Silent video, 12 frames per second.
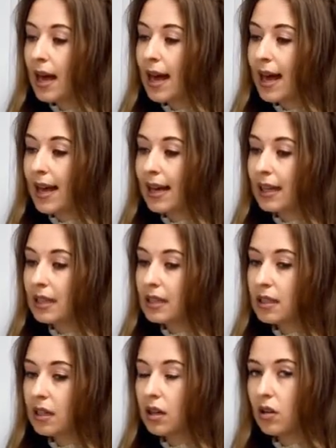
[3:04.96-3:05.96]

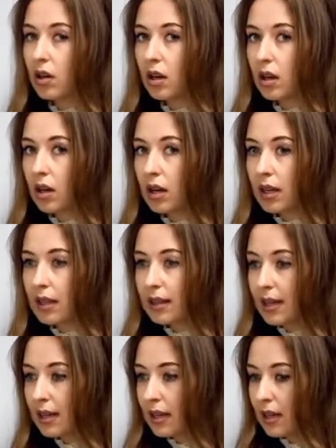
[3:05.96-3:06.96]
And
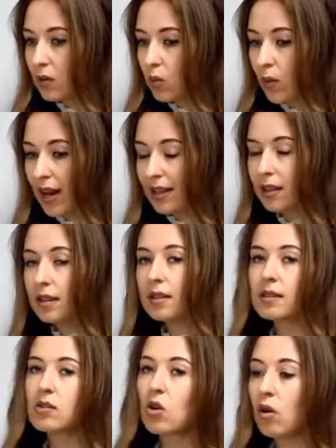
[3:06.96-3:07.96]
the way that the
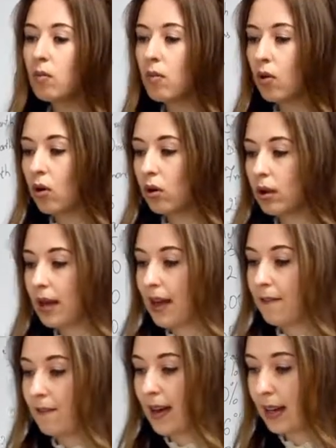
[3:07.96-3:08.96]
snowball
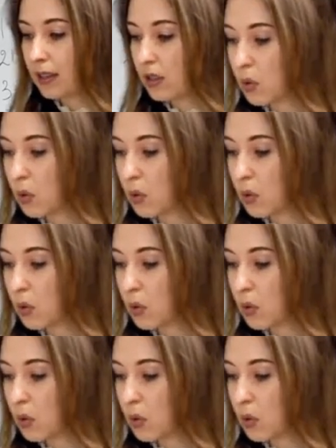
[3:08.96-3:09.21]
effect